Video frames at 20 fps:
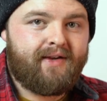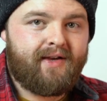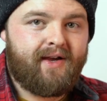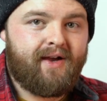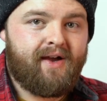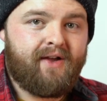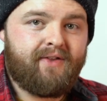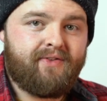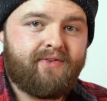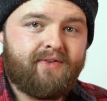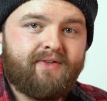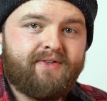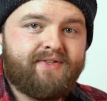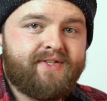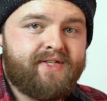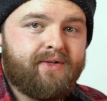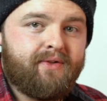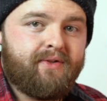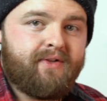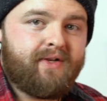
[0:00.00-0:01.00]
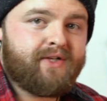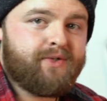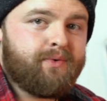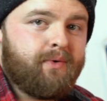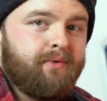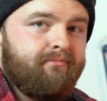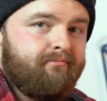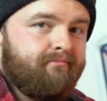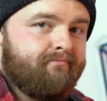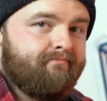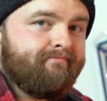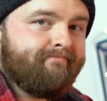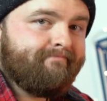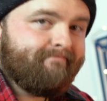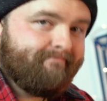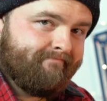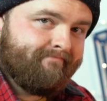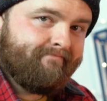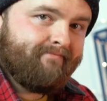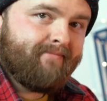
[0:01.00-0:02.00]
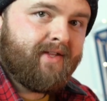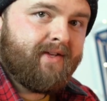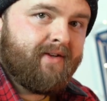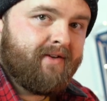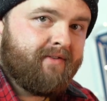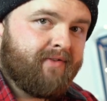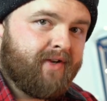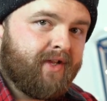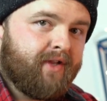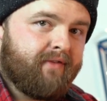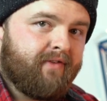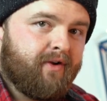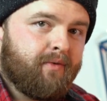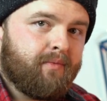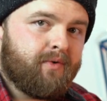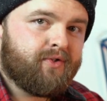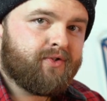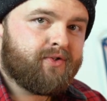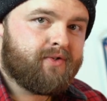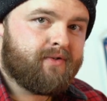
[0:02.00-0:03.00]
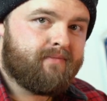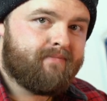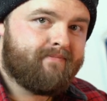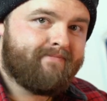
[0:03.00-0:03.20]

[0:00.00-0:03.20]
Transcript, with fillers: And until the next one, thank you very much.